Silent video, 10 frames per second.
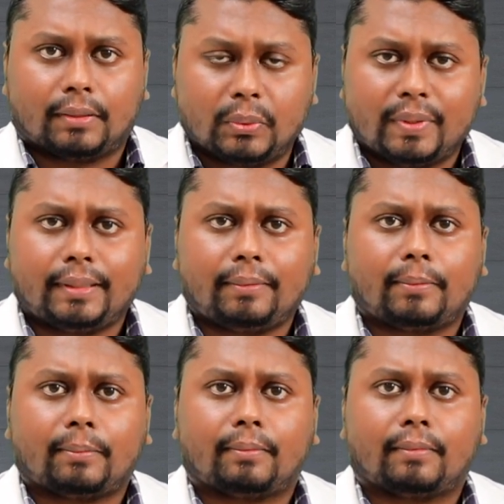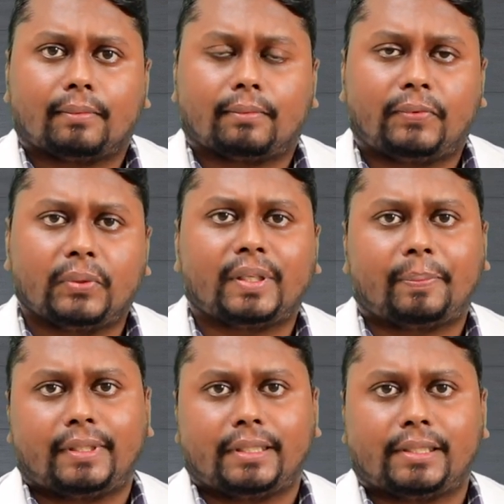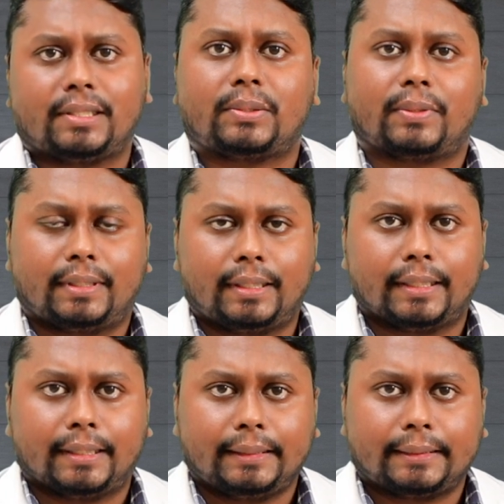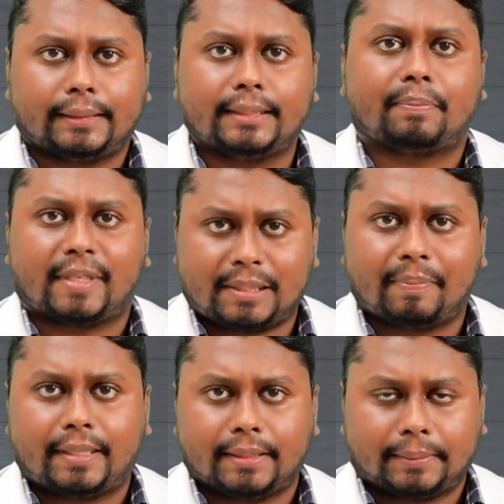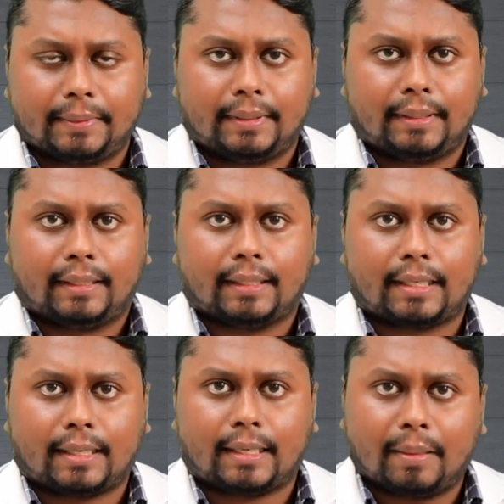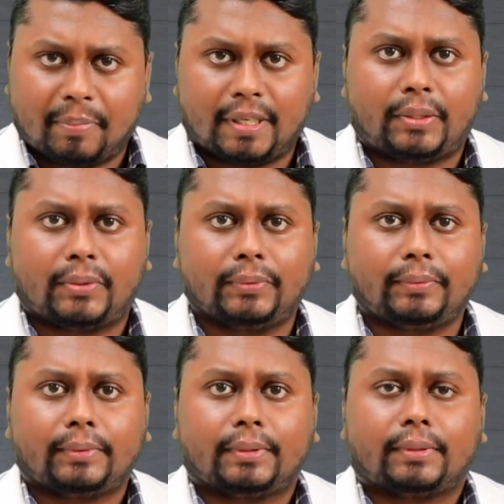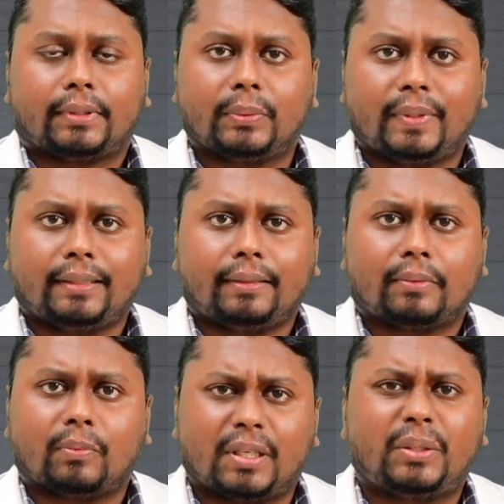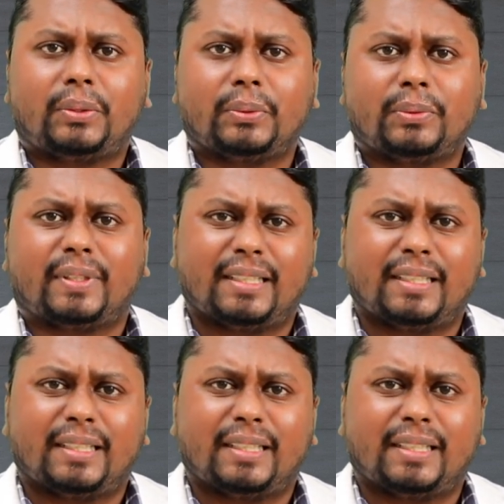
doing few repetitions throughout the day is much better compared to doing 1 to 2